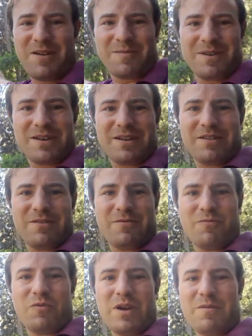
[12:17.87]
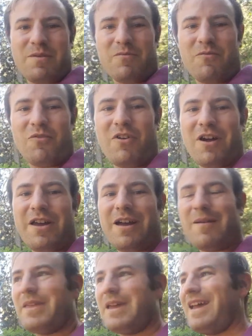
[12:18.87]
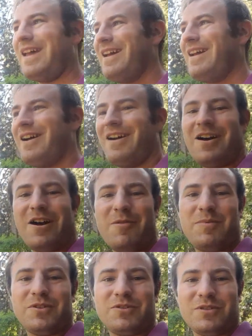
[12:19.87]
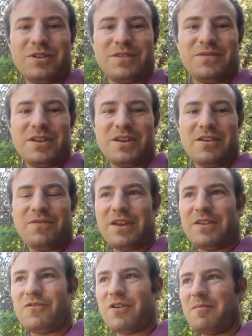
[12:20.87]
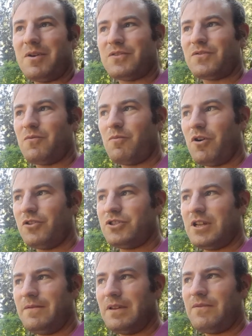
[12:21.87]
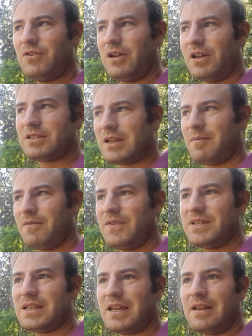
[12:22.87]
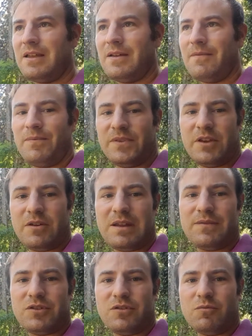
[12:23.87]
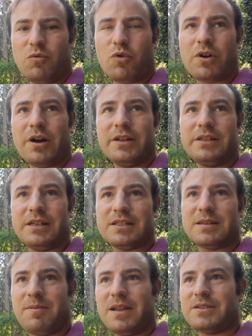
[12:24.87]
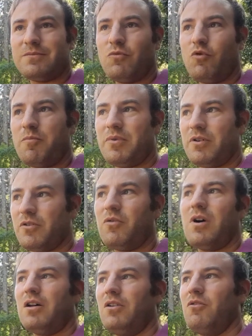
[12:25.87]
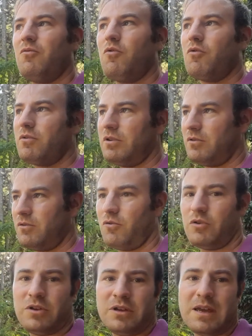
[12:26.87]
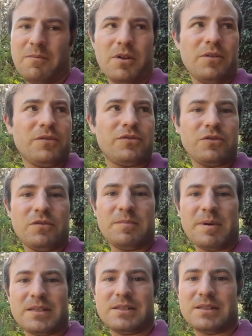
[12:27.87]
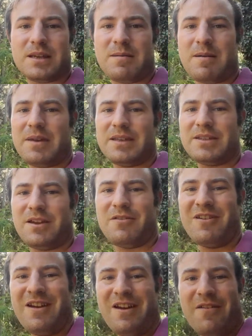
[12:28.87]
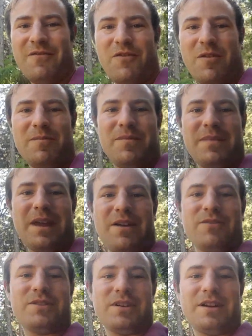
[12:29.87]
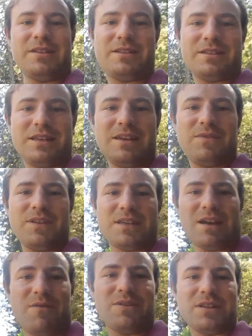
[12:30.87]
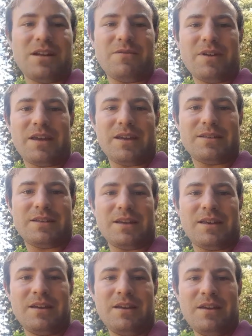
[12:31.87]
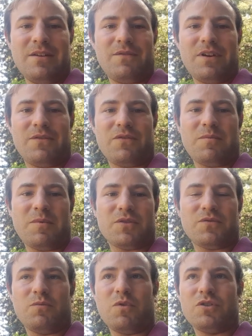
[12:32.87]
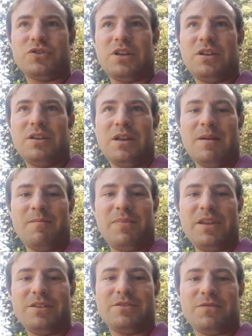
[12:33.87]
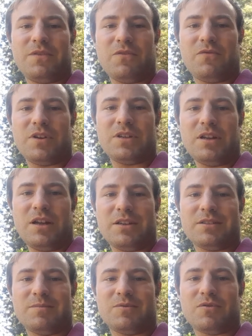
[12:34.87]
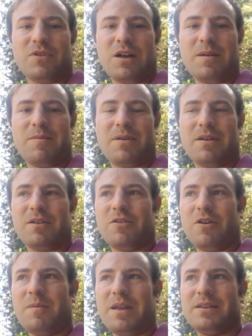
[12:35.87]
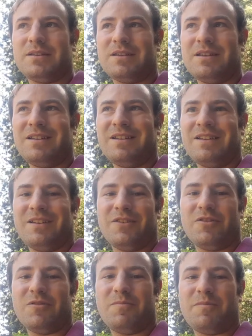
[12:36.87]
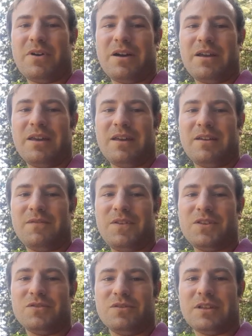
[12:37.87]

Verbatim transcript: ago, we were right up there. I hope you enjoyed this video. Thank you very much for watching. If you'd like to come and visit, you can either do the walk I did. It's a pleasant walk, but quite a long walk, or you can get one or two of the buses that come up here. So from outside the TV tower in Zalaegerszeg, thank you very much for watching. Please do feel free to like, subscribe, and comment. Goodbye. Viszont